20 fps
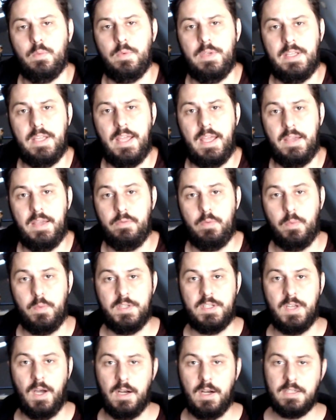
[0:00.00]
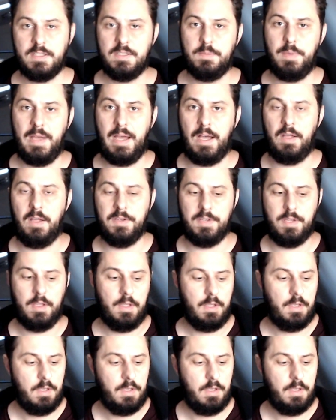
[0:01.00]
we gave when we talked about